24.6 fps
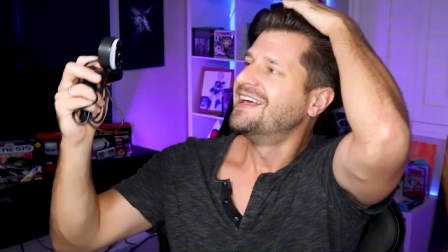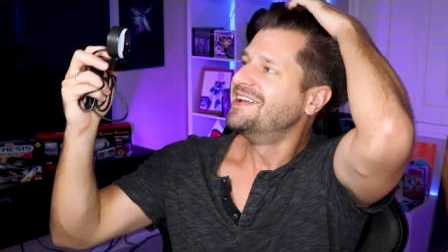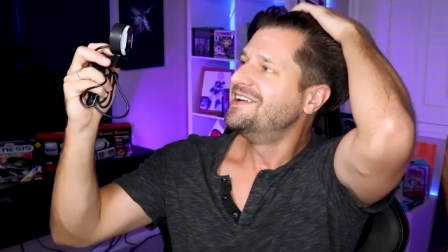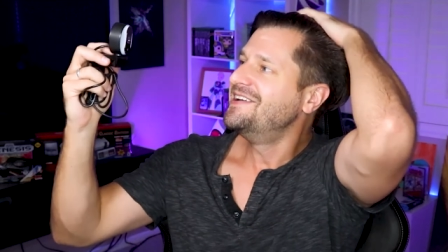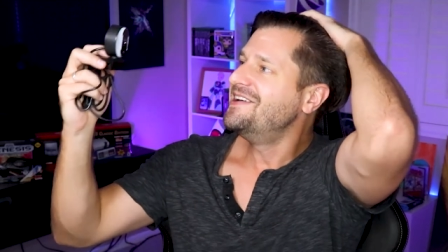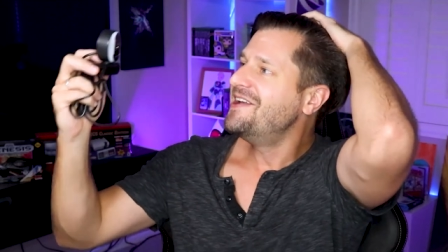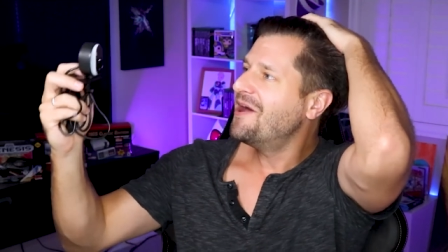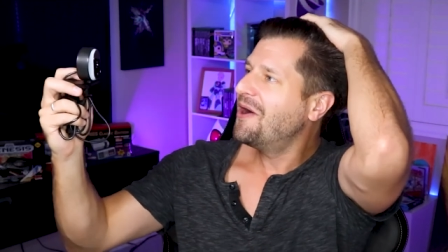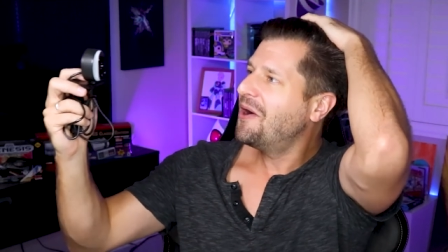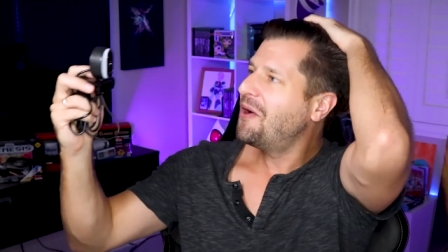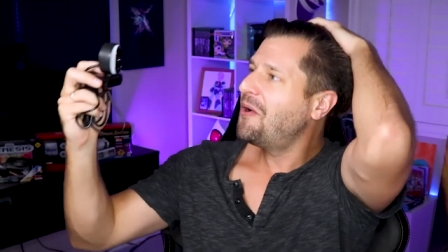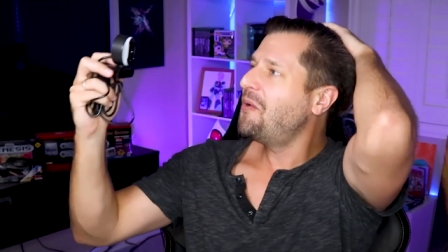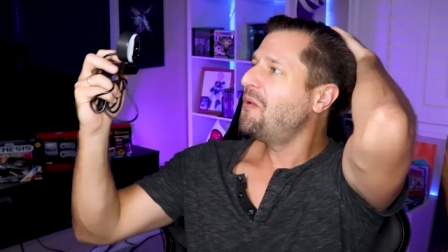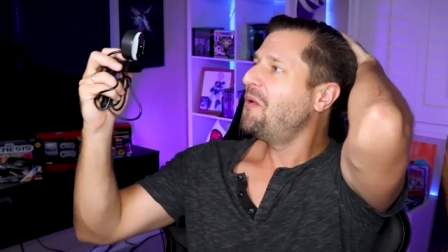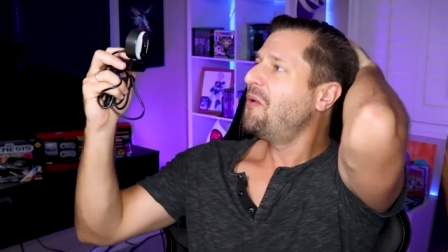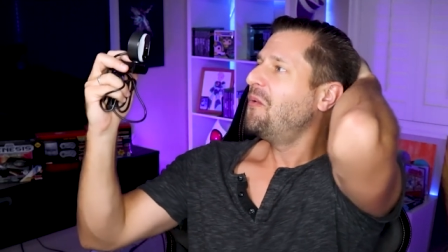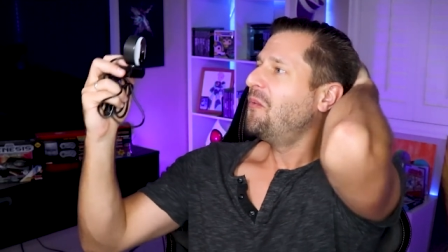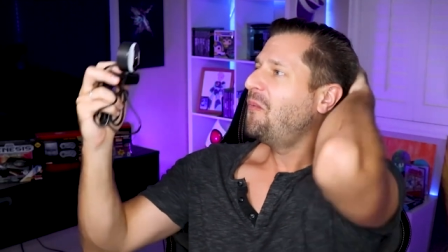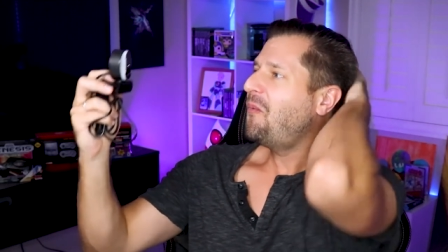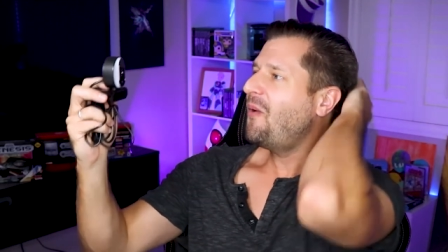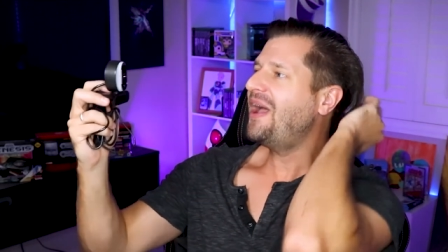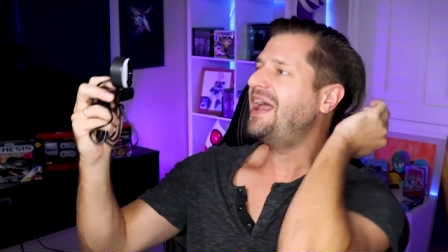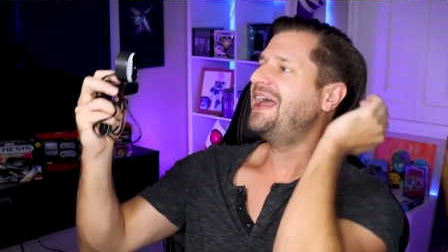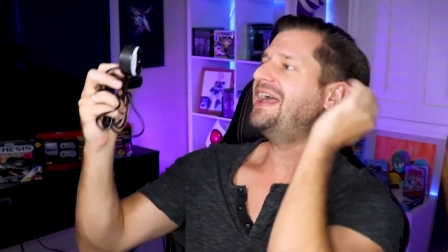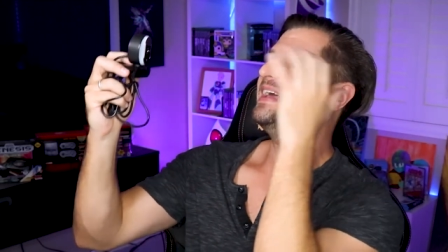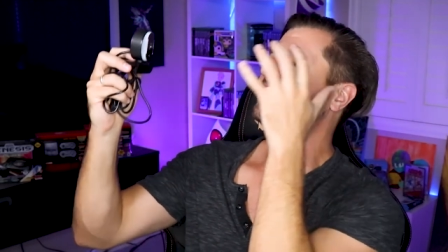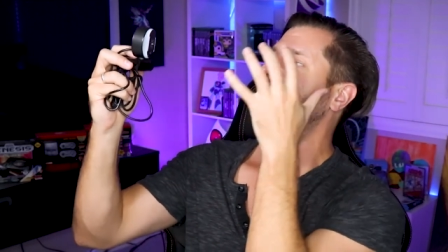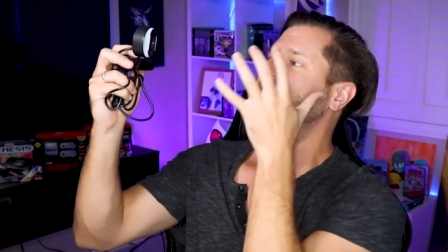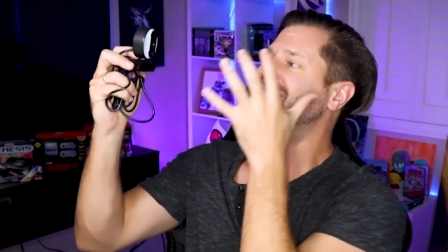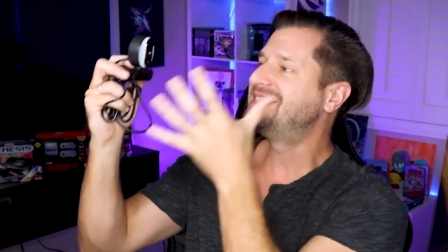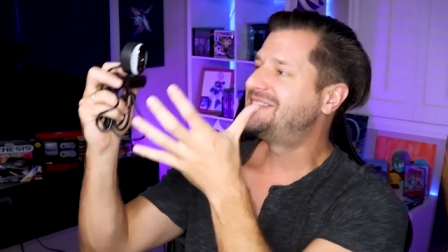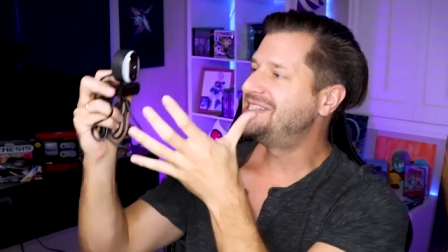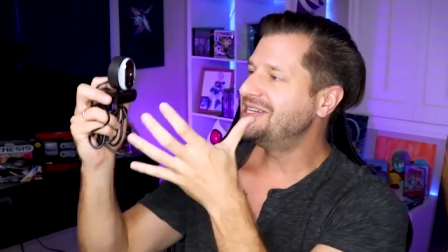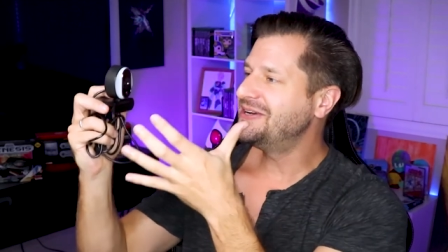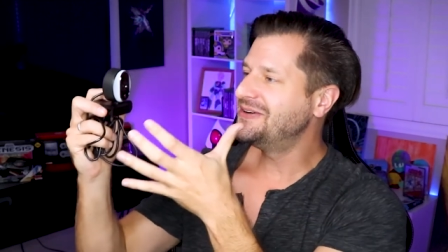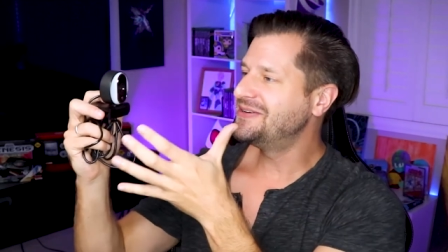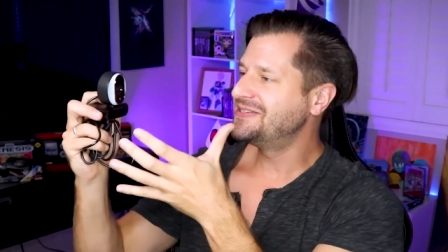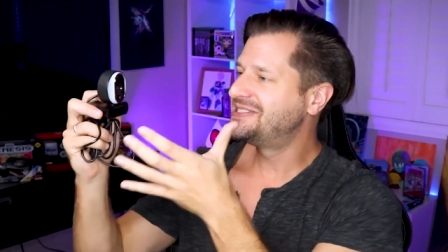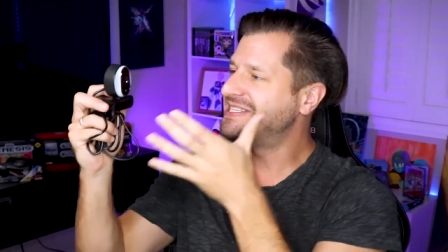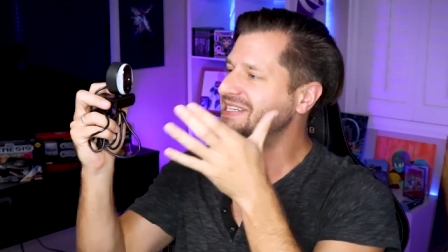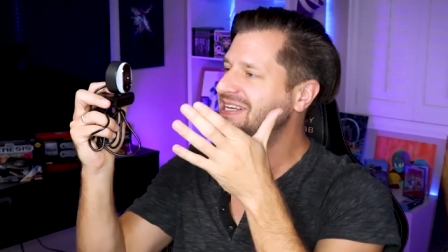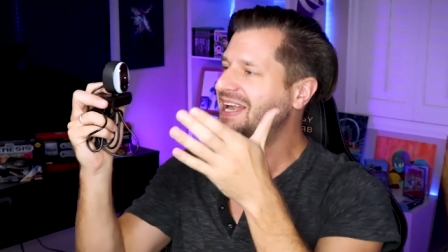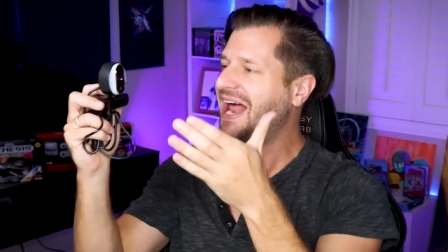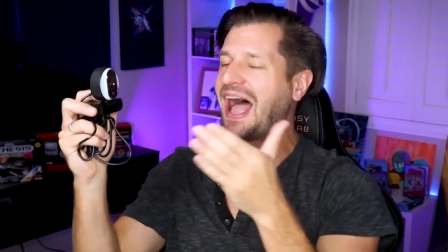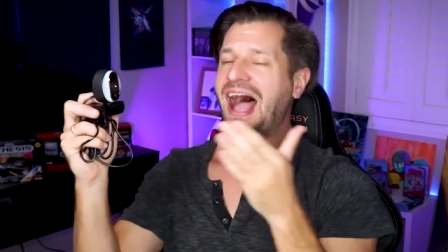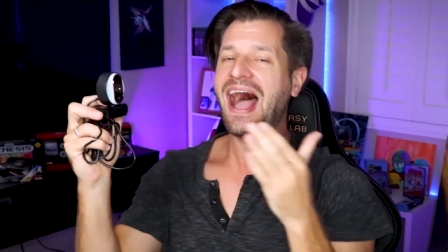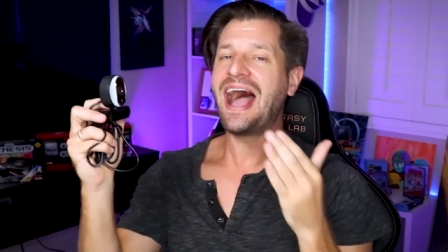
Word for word: No way! Dude, did